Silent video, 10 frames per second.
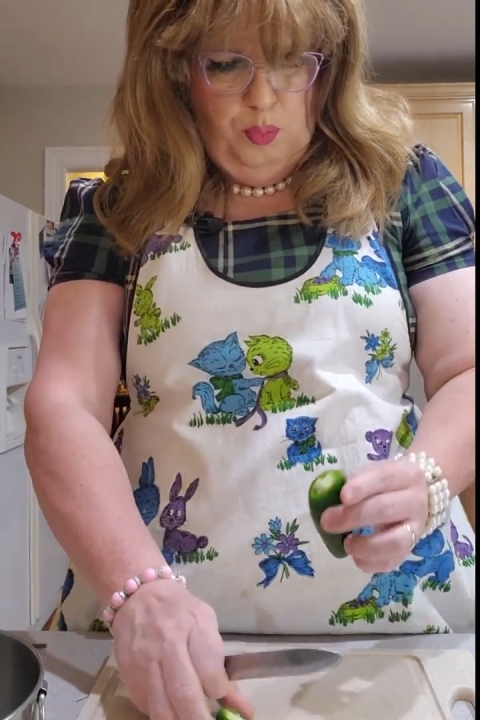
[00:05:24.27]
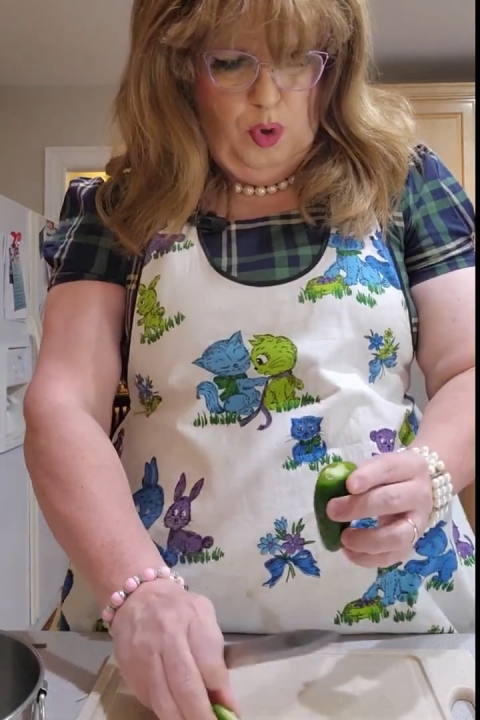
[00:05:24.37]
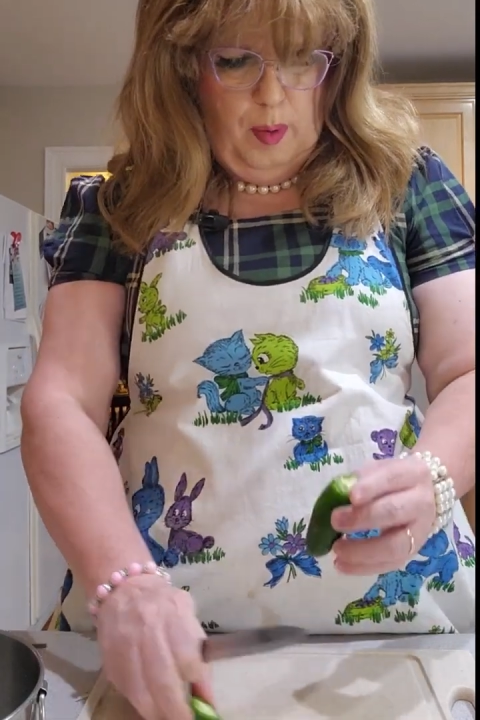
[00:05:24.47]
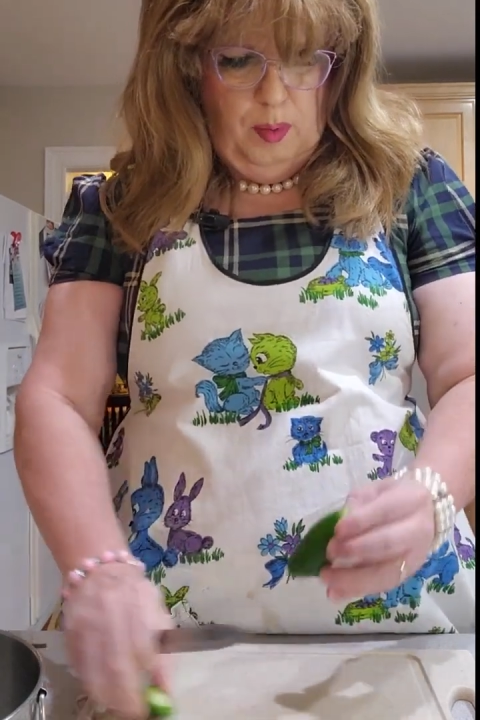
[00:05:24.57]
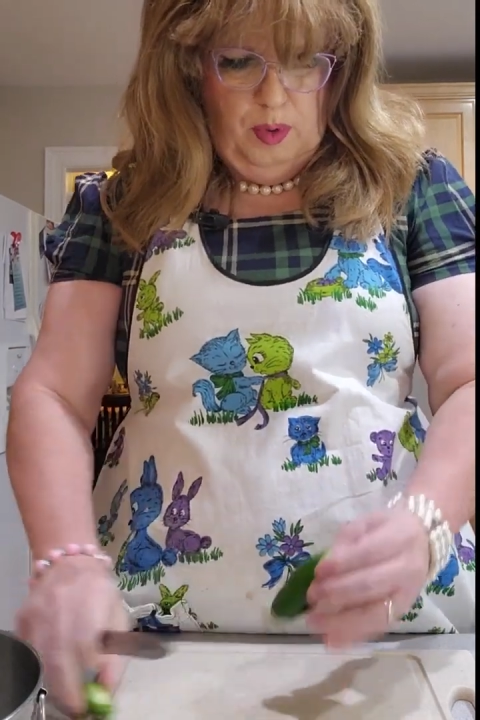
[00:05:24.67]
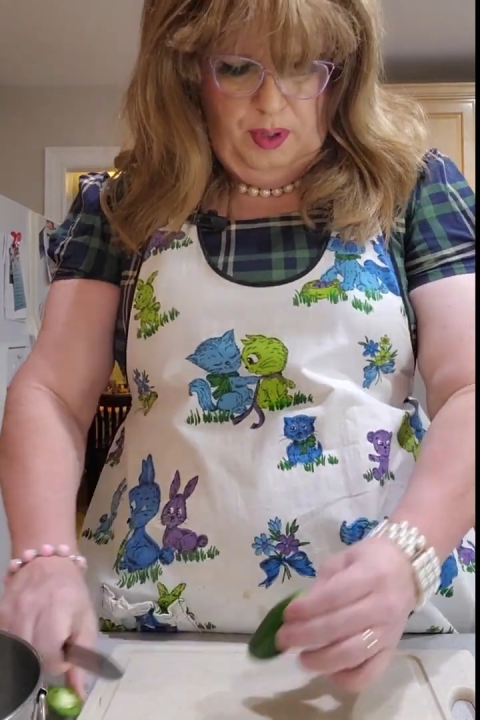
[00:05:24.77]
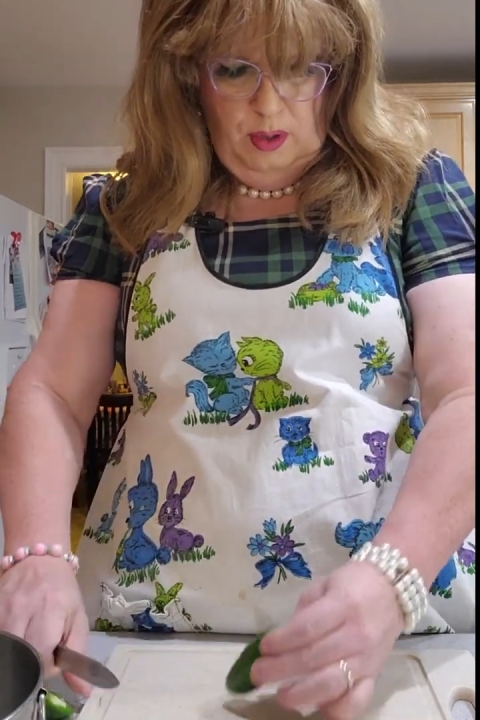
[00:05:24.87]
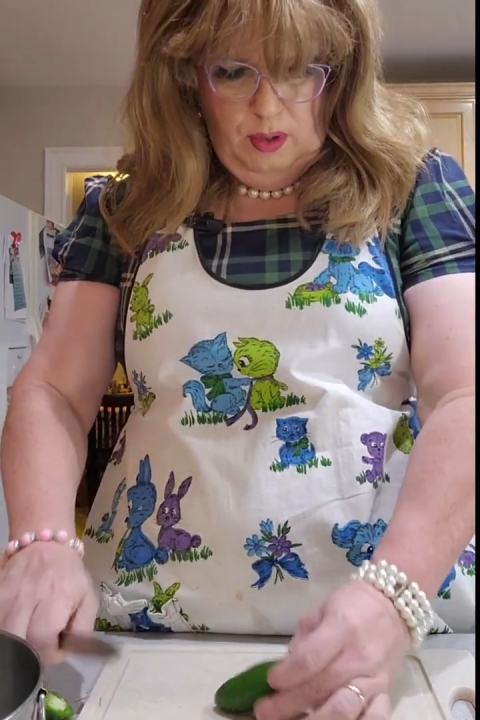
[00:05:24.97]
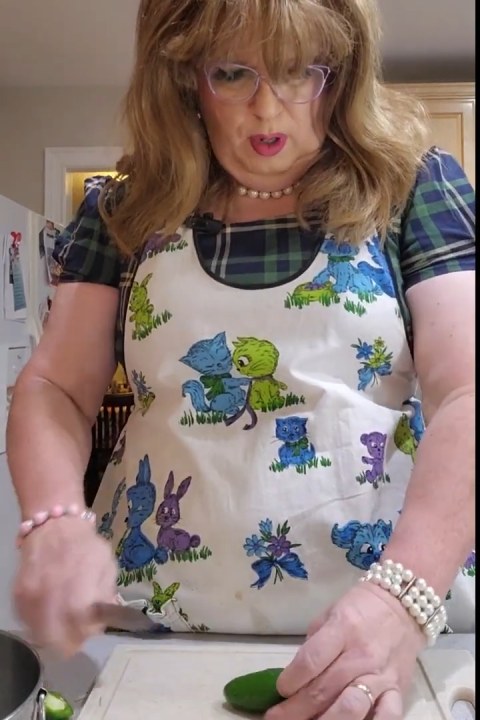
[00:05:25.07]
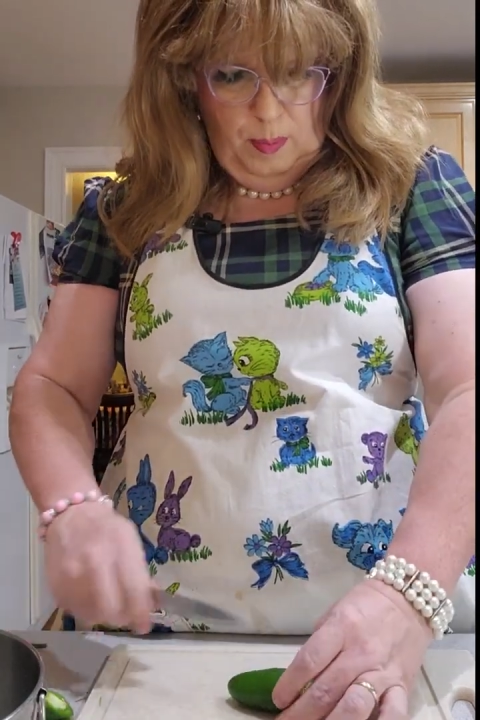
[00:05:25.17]

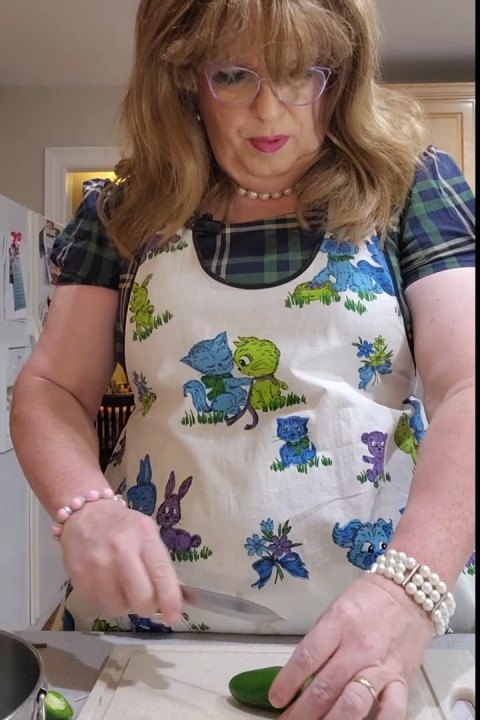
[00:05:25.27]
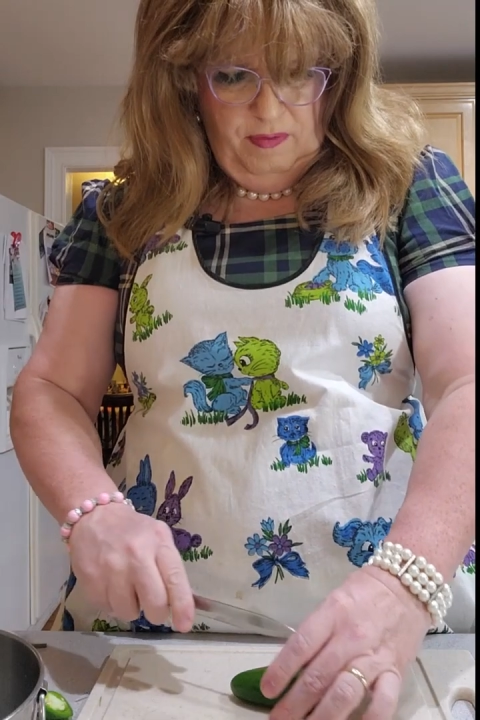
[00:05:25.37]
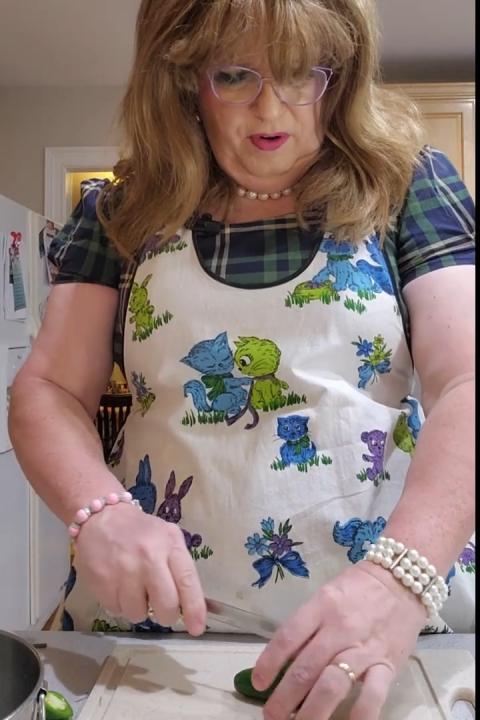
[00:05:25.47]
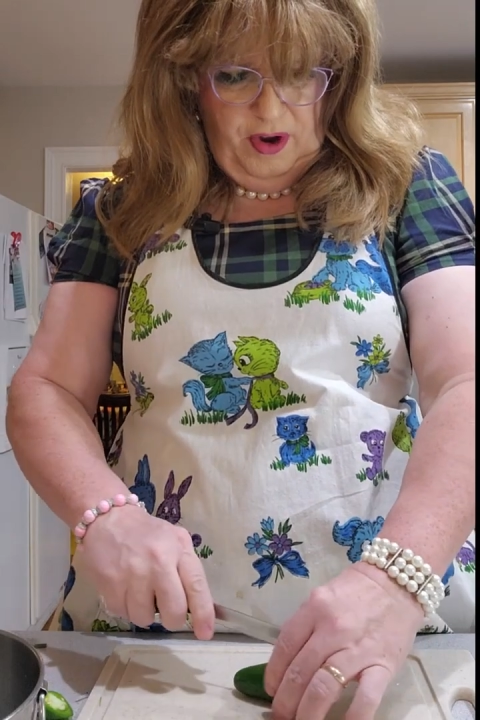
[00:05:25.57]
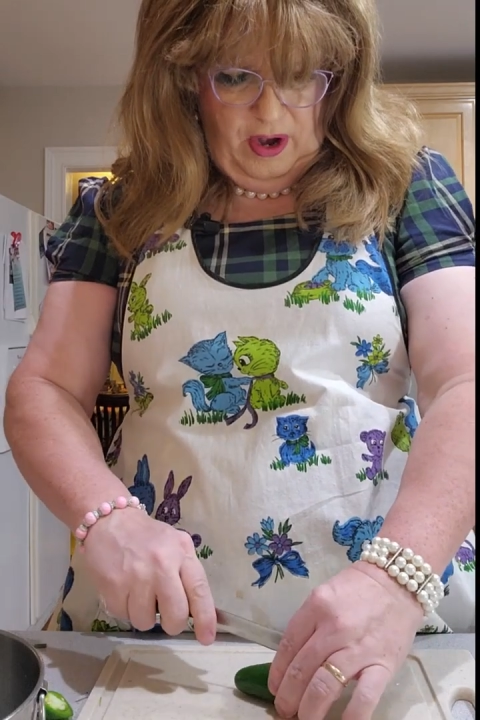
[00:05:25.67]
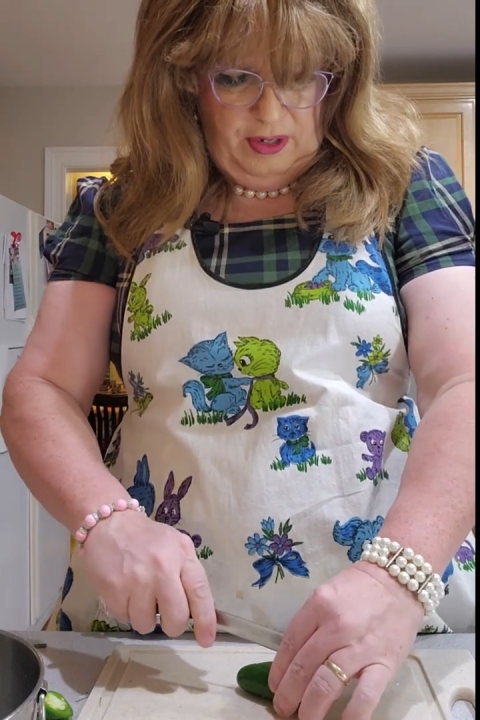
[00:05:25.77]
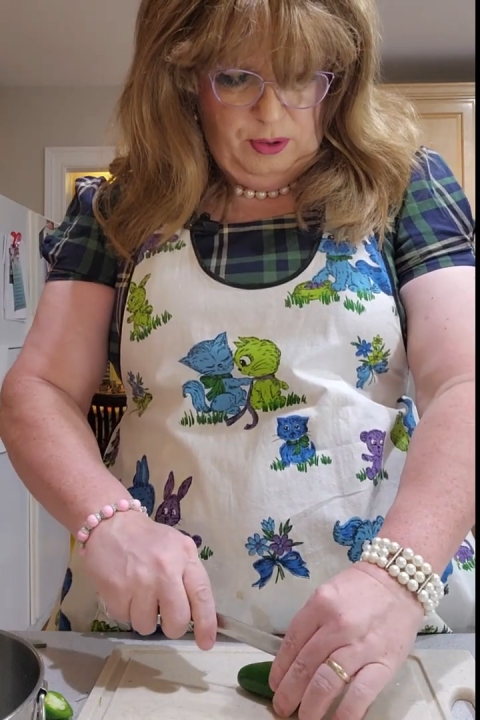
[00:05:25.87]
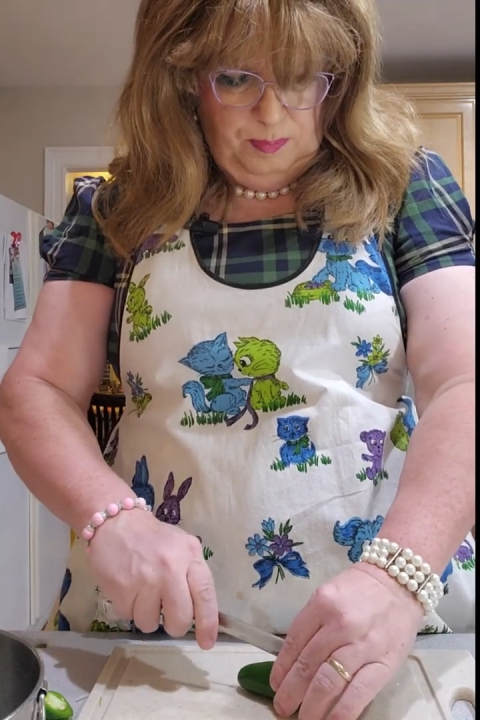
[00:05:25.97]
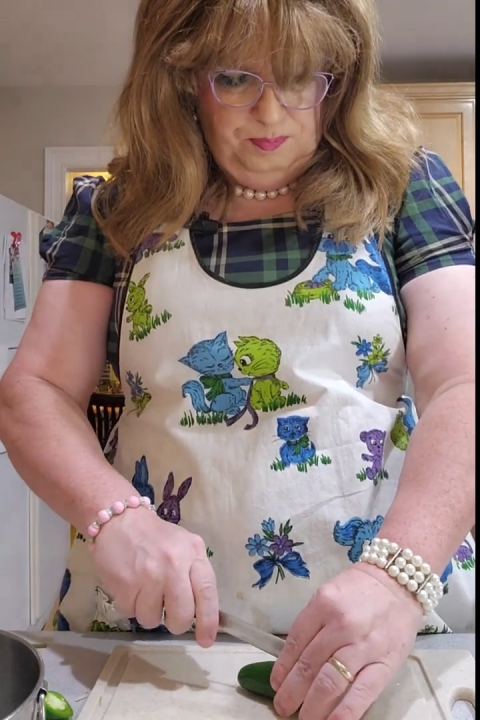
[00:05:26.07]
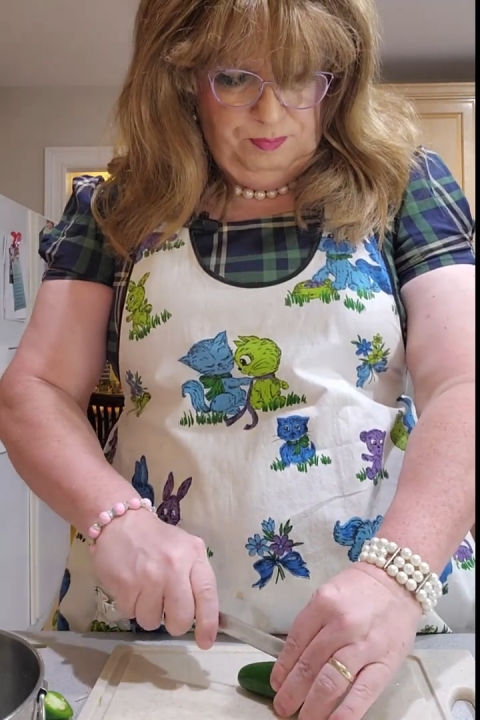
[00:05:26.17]
probably, they're very hot.